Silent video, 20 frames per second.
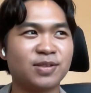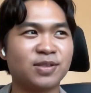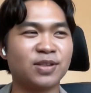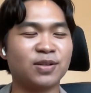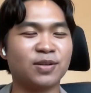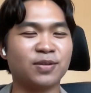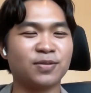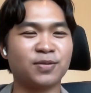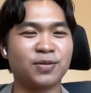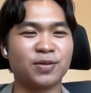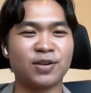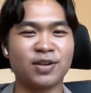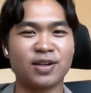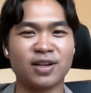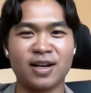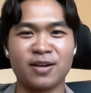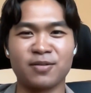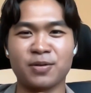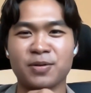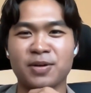So for
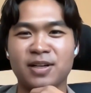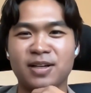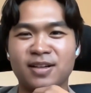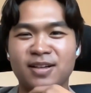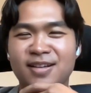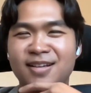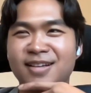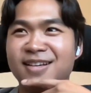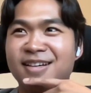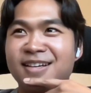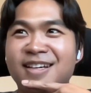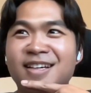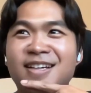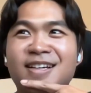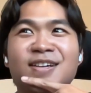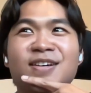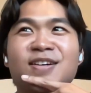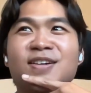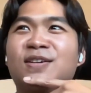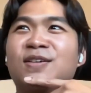everyone
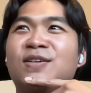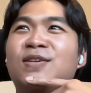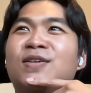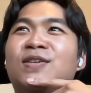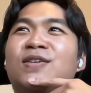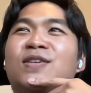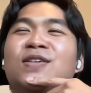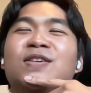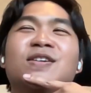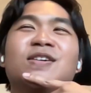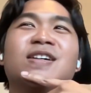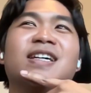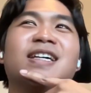who